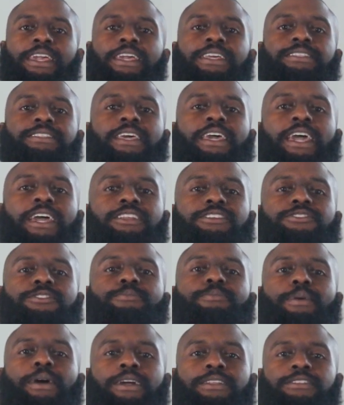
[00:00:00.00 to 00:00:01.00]
is hedge
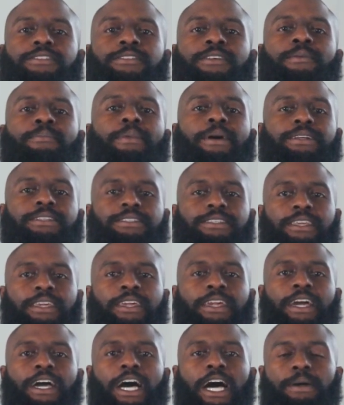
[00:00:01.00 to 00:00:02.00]
your bets by staying